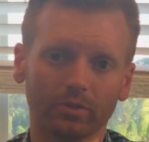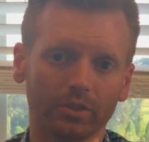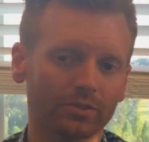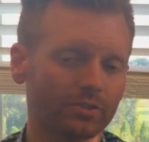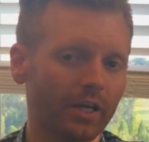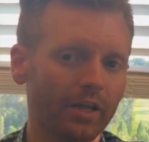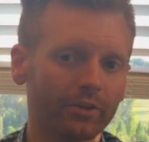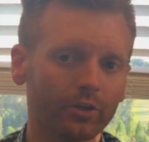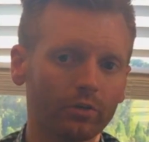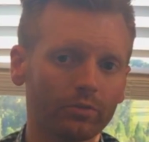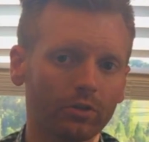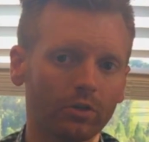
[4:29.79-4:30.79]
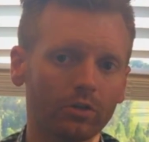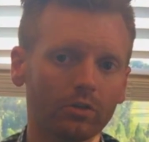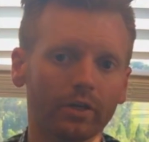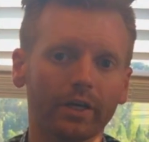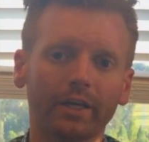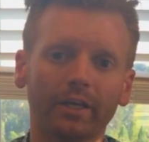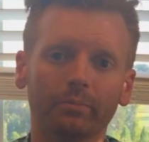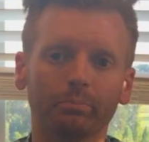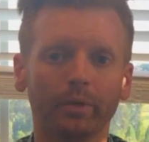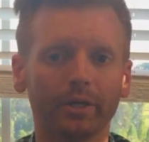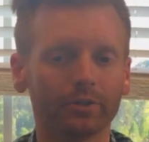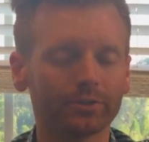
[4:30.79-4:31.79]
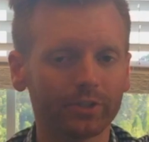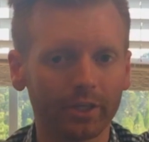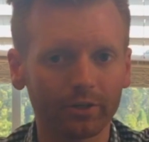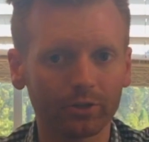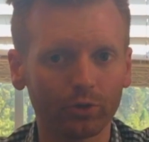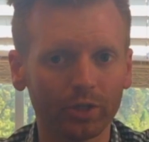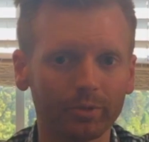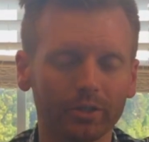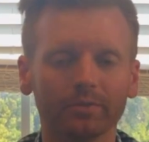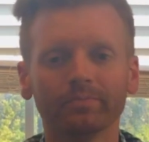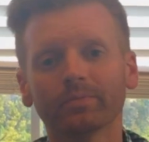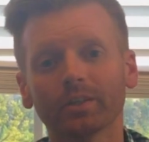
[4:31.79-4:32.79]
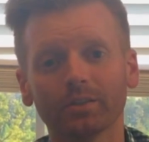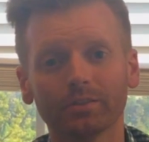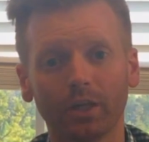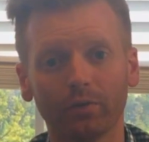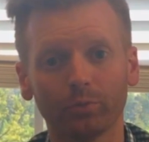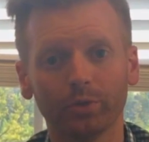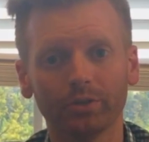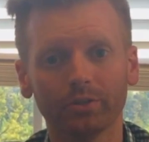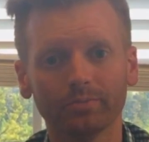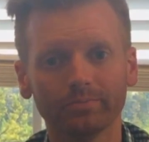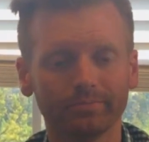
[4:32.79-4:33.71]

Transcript: a styling overhaul, and better standard equipment. Sound familiar?